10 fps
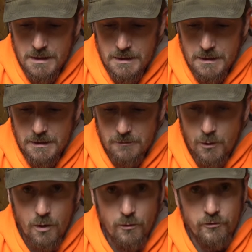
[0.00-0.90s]

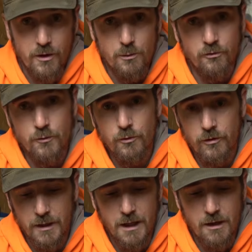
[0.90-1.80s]
All those hours of use
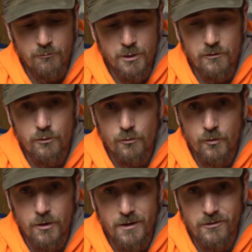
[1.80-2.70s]
that I have put in so
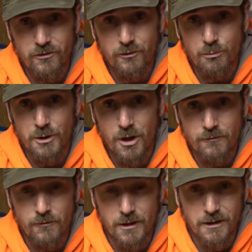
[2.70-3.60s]
far, that's still been
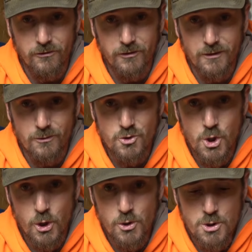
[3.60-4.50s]
off of like a single
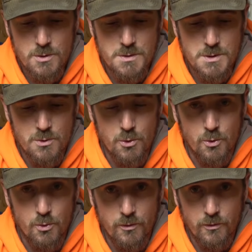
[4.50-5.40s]
charge,
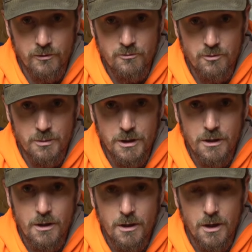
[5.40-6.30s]
so there seems to be
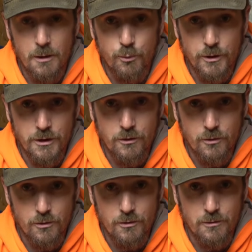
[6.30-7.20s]
a pretty
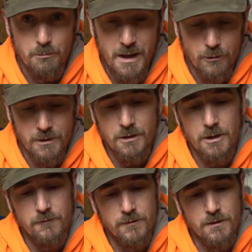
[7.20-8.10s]
good battery
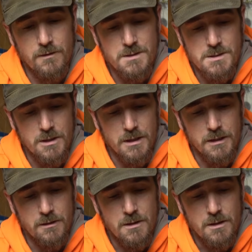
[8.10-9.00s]
life in this
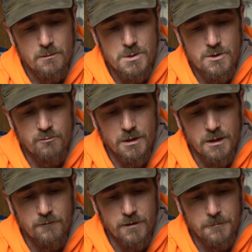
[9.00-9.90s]
guy, which I've been
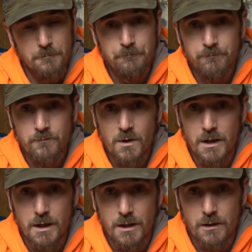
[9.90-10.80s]
loving.
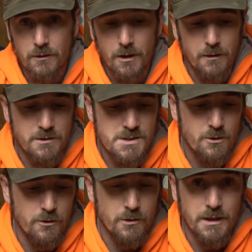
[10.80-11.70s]
And it's
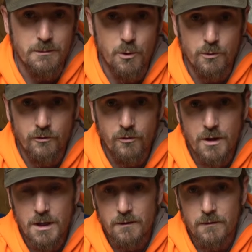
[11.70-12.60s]
got all the light modes
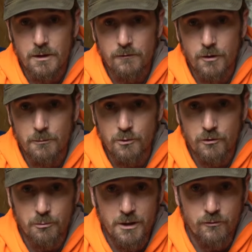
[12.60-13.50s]
that I've come to
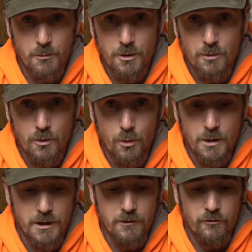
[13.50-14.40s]
expect from
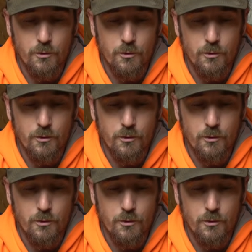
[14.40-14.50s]
Olight.